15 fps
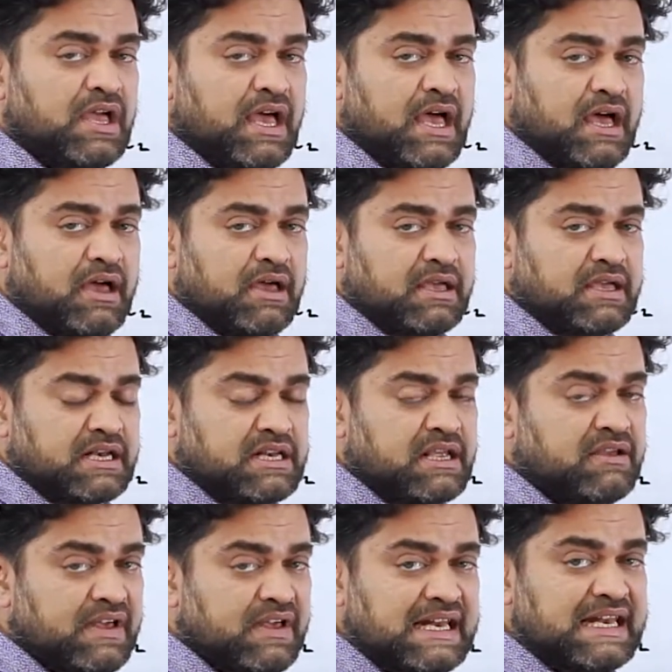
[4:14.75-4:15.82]

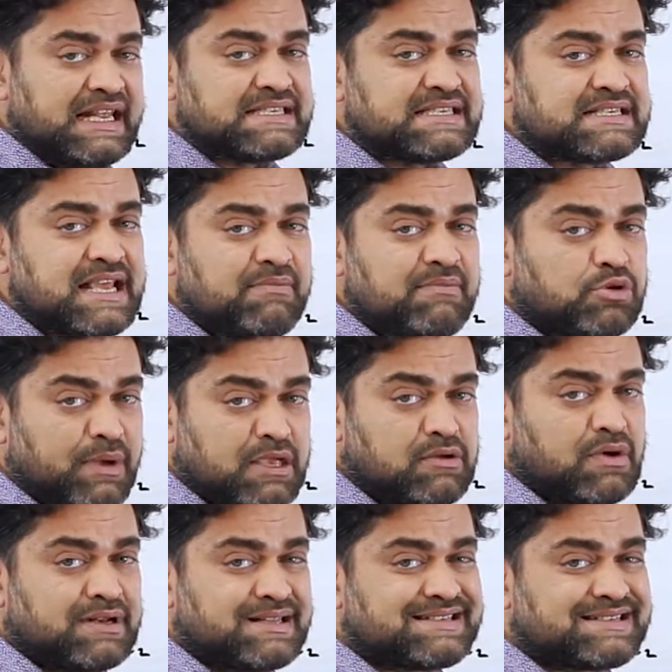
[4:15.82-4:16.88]
getting very less time to make
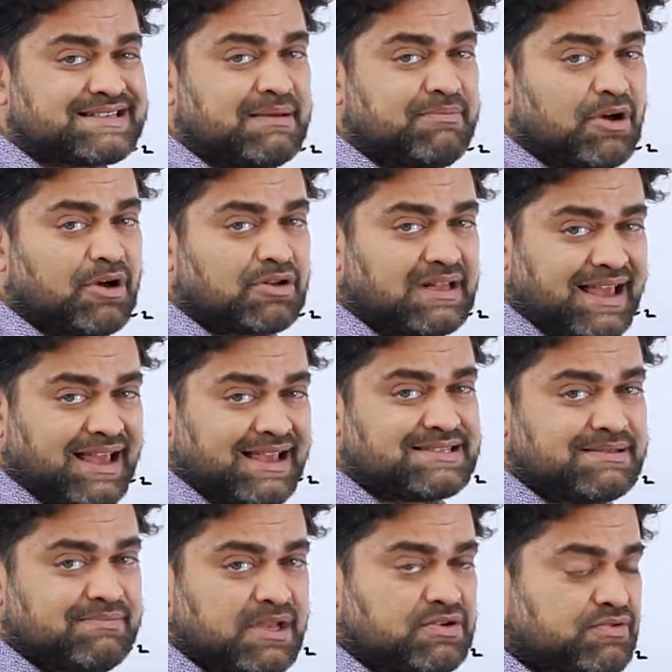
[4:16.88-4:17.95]
you understand about the line
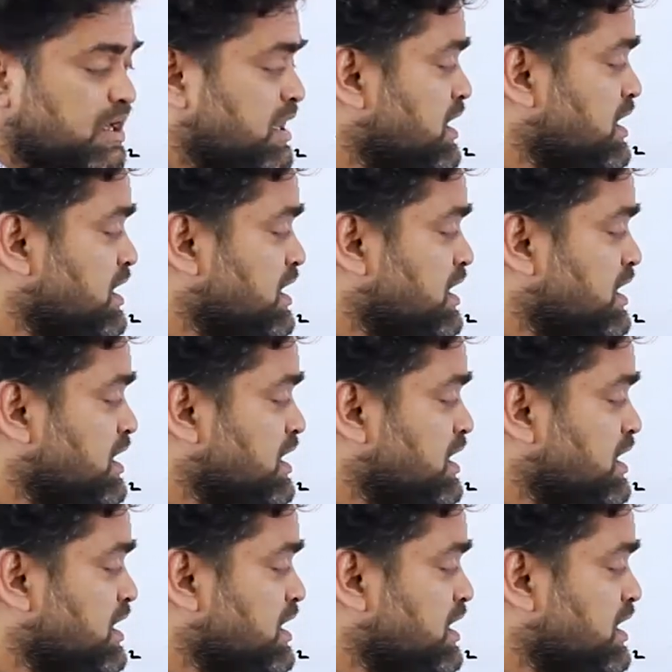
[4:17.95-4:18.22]
symmetry.